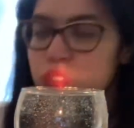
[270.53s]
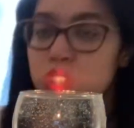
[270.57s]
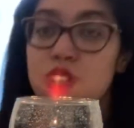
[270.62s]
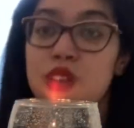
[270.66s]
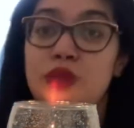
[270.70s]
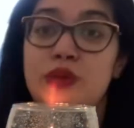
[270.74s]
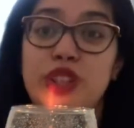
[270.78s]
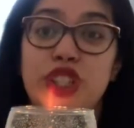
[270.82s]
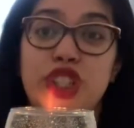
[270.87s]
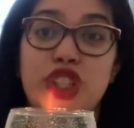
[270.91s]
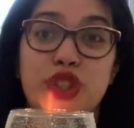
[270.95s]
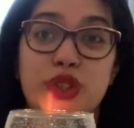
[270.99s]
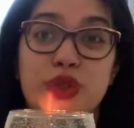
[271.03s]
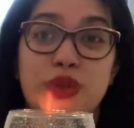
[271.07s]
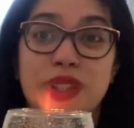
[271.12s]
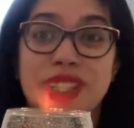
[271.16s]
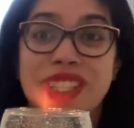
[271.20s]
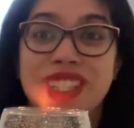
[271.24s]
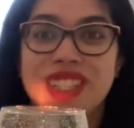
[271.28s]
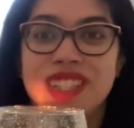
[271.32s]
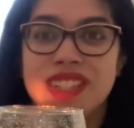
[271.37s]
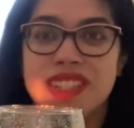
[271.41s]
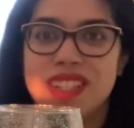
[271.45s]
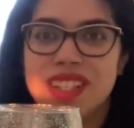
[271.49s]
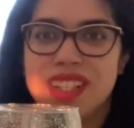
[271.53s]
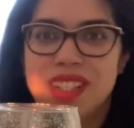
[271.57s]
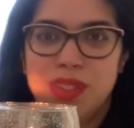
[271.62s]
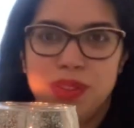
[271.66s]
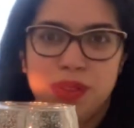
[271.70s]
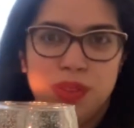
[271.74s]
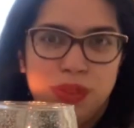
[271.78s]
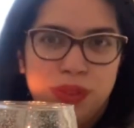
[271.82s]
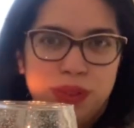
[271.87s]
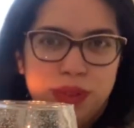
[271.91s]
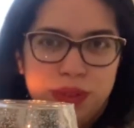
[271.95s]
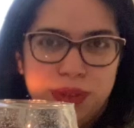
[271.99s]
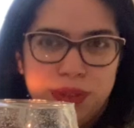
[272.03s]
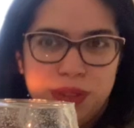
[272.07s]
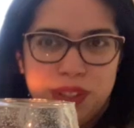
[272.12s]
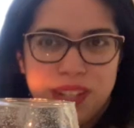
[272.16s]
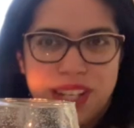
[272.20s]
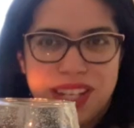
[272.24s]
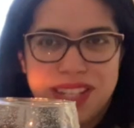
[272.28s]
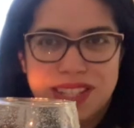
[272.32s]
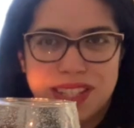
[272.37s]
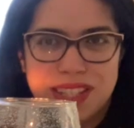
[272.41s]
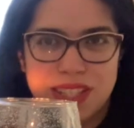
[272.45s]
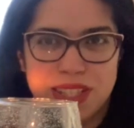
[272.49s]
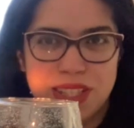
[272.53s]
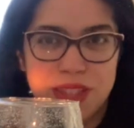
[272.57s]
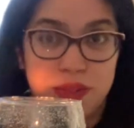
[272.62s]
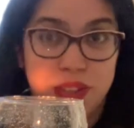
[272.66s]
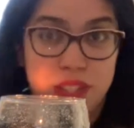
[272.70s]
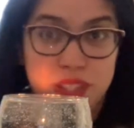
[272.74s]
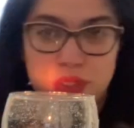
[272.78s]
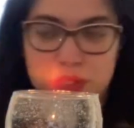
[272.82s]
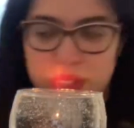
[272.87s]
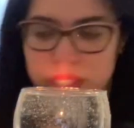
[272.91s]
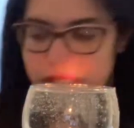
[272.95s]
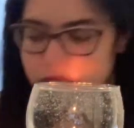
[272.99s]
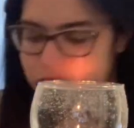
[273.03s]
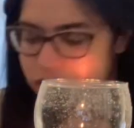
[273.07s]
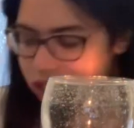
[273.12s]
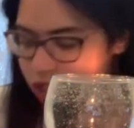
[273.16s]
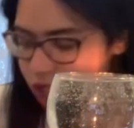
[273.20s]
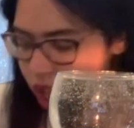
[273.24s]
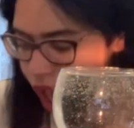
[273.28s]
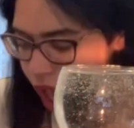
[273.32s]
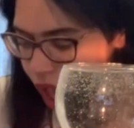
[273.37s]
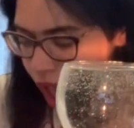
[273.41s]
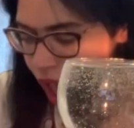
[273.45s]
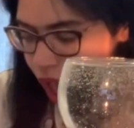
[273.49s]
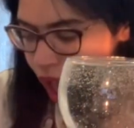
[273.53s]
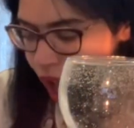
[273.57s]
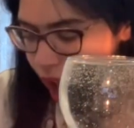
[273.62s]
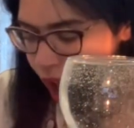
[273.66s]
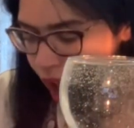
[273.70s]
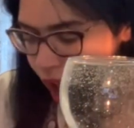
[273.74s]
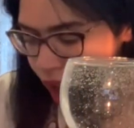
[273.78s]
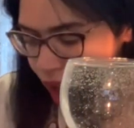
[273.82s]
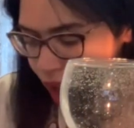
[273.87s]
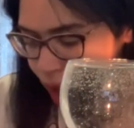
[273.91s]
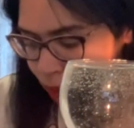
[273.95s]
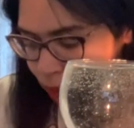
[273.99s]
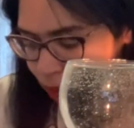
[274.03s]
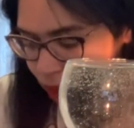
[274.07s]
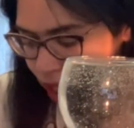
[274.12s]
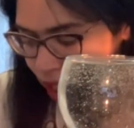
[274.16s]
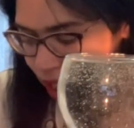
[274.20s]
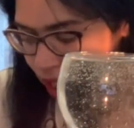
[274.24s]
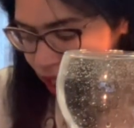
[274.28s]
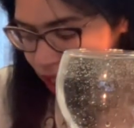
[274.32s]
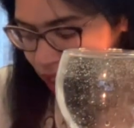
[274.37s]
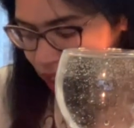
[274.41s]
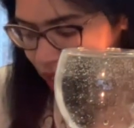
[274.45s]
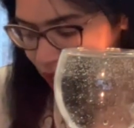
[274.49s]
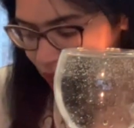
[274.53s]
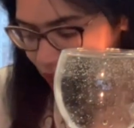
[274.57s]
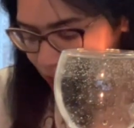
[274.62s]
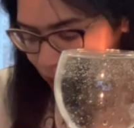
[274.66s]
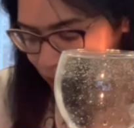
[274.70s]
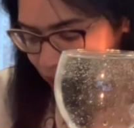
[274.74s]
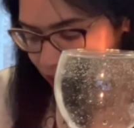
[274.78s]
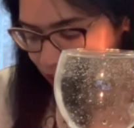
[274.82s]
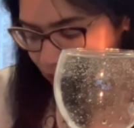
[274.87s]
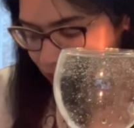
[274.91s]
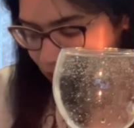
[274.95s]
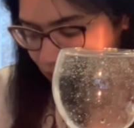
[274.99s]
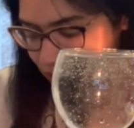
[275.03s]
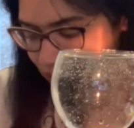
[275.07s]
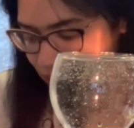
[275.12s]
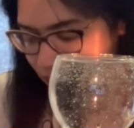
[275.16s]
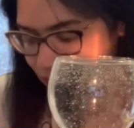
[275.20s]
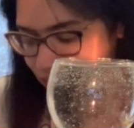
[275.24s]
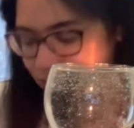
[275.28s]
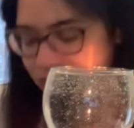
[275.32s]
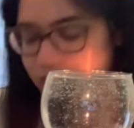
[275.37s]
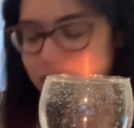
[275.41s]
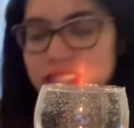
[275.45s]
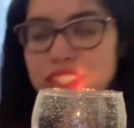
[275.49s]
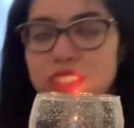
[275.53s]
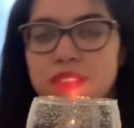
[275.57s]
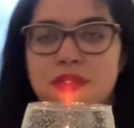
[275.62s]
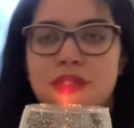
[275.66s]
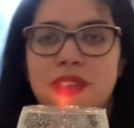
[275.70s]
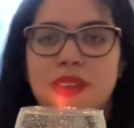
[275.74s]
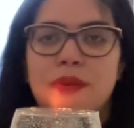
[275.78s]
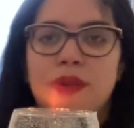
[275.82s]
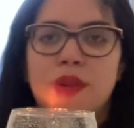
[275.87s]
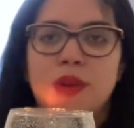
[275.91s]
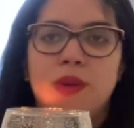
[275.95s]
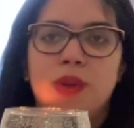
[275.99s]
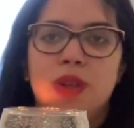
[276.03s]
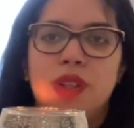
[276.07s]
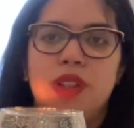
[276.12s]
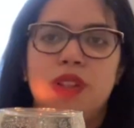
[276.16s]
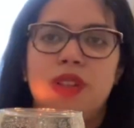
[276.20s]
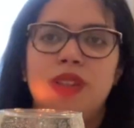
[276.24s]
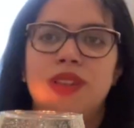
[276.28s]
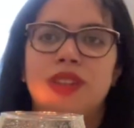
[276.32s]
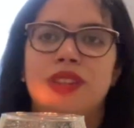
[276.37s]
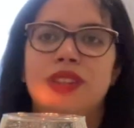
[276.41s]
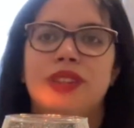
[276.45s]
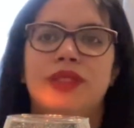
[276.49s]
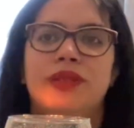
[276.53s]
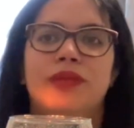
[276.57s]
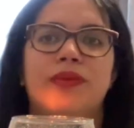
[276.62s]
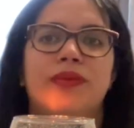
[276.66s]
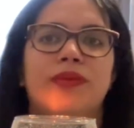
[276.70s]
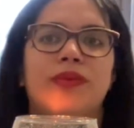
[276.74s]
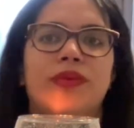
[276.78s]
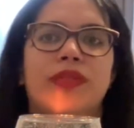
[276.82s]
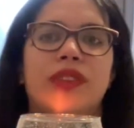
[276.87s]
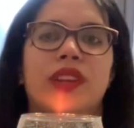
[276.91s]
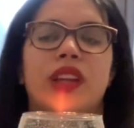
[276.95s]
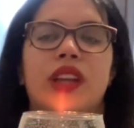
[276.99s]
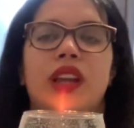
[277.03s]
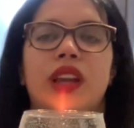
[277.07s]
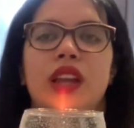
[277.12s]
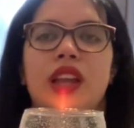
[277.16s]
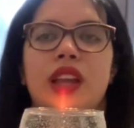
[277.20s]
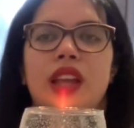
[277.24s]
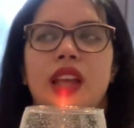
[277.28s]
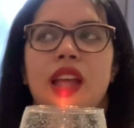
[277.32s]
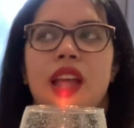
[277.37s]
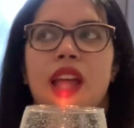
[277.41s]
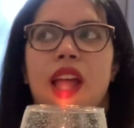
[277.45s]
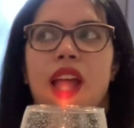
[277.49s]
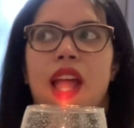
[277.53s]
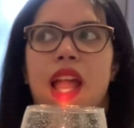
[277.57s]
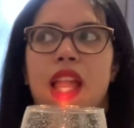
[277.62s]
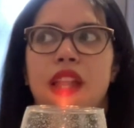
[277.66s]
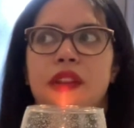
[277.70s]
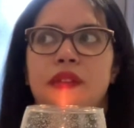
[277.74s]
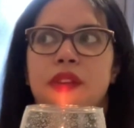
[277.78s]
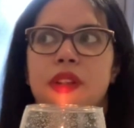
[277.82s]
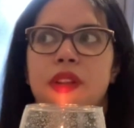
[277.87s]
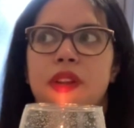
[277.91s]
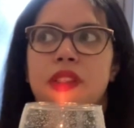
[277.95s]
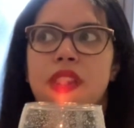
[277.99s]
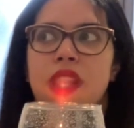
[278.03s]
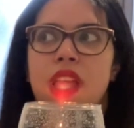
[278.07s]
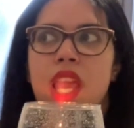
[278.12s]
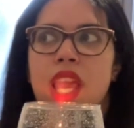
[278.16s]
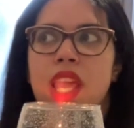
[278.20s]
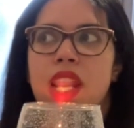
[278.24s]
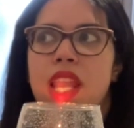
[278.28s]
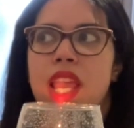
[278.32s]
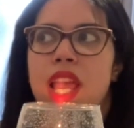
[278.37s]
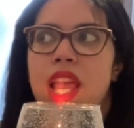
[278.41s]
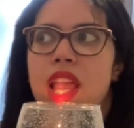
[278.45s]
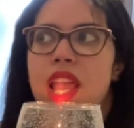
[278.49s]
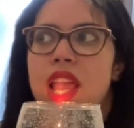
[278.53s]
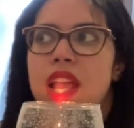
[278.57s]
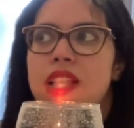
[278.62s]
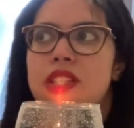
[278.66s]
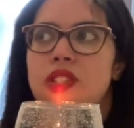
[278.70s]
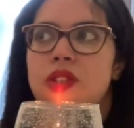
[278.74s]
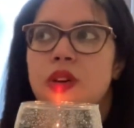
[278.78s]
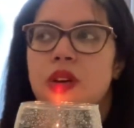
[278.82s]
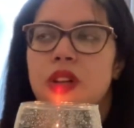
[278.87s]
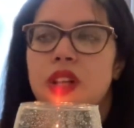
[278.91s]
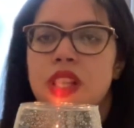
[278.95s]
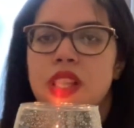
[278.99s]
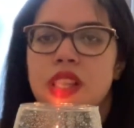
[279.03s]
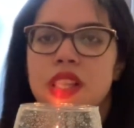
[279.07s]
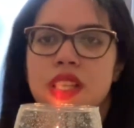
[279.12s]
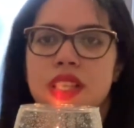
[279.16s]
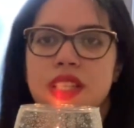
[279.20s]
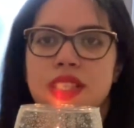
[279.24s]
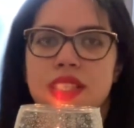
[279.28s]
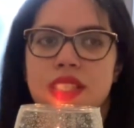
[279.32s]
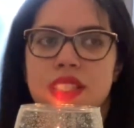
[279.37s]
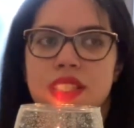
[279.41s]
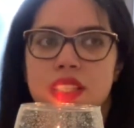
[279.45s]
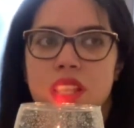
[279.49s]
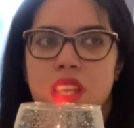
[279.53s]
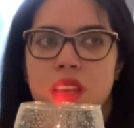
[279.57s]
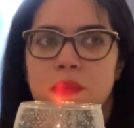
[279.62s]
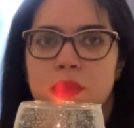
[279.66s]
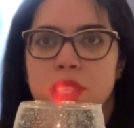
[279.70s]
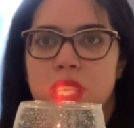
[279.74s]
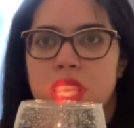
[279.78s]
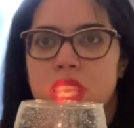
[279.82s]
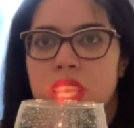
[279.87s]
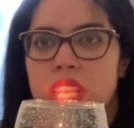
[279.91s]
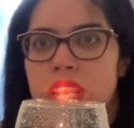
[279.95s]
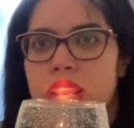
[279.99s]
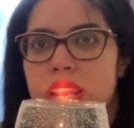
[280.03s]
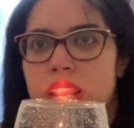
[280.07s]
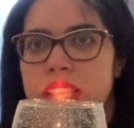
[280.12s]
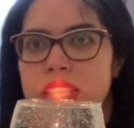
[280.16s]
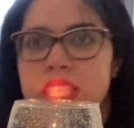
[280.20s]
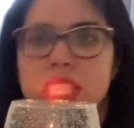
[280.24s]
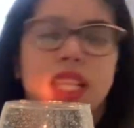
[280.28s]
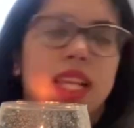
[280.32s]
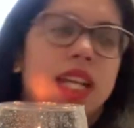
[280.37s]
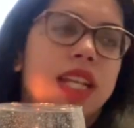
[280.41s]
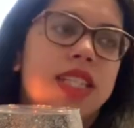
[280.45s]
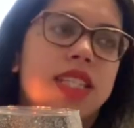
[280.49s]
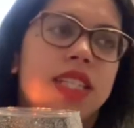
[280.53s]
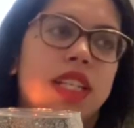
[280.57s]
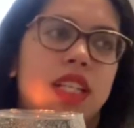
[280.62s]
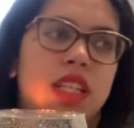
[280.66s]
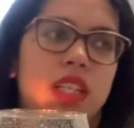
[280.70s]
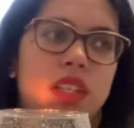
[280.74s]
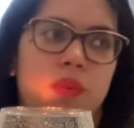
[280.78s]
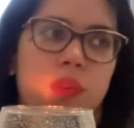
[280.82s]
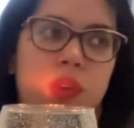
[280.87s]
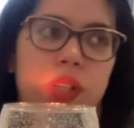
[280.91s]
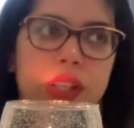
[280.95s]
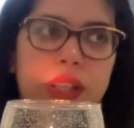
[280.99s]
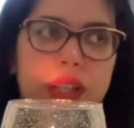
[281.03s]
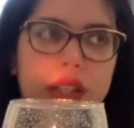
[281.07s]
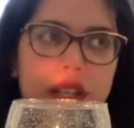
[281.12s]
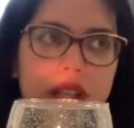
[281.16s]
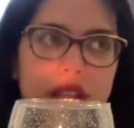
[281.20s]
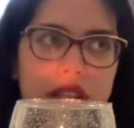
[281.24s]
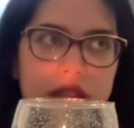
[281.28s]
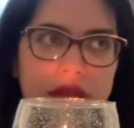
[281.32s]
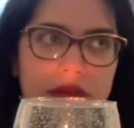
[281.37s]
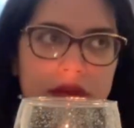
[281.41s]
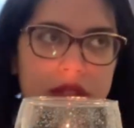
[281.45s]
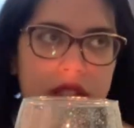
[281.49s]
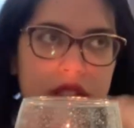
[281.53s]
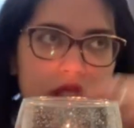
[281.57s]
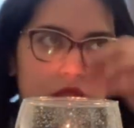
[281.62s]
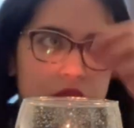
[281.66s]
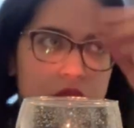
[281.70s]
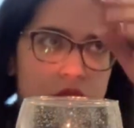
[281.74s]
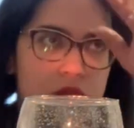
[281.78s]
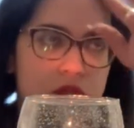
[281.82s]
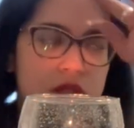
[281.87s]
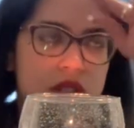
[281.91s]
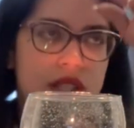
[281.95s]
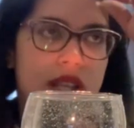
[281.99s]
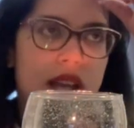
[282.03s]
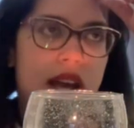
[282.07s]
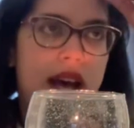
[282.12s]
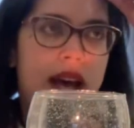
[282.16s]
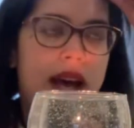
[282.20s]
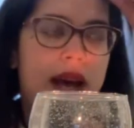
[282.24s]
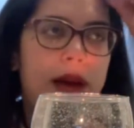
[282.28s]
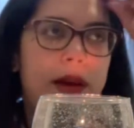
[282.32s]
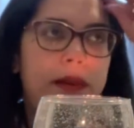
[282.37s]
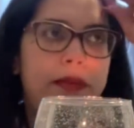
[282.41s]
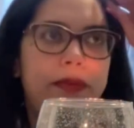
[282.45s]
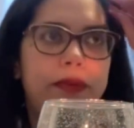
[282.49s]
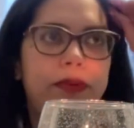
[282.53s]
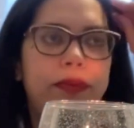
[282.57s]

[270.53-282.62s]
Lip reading: Retreat. Ooh, you're asking to retreat. It is time to disconnect from the world. I feel that as all of this is coming in, and I think I said it in one of the other videos, I